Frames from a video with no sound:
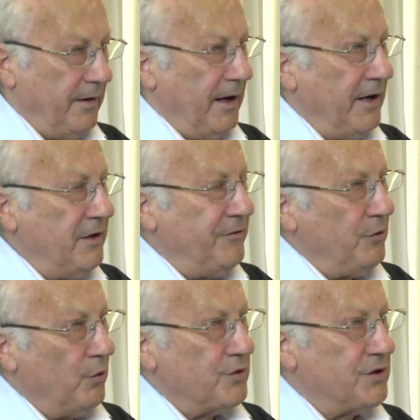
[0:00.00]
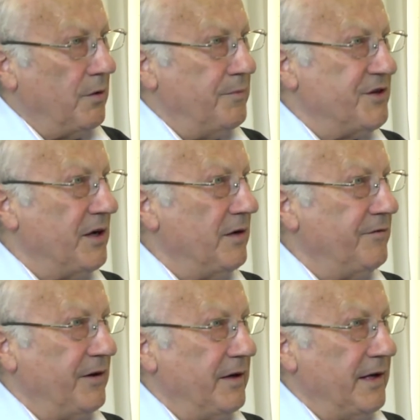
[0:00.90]
And if you also
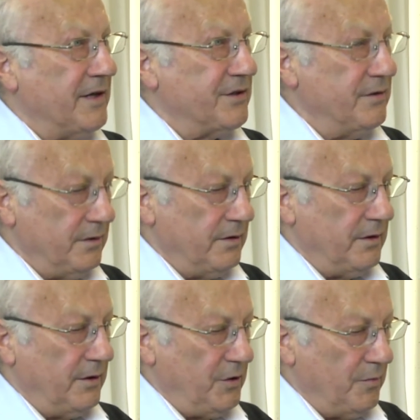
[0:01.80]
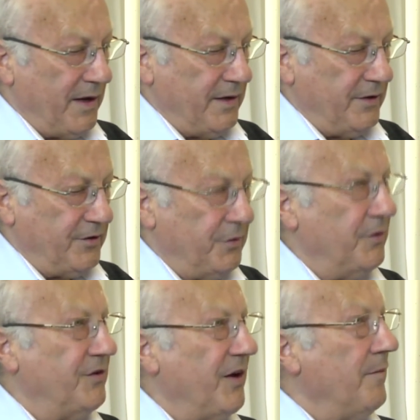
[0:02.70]
observe a lesson, you may need to do
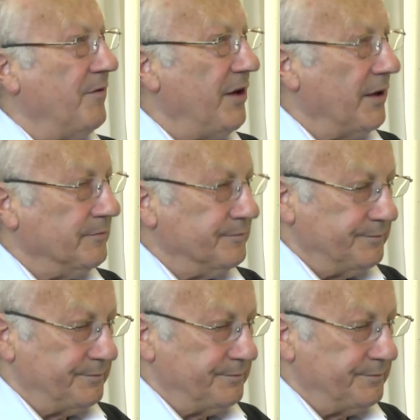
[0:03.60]
the same thing.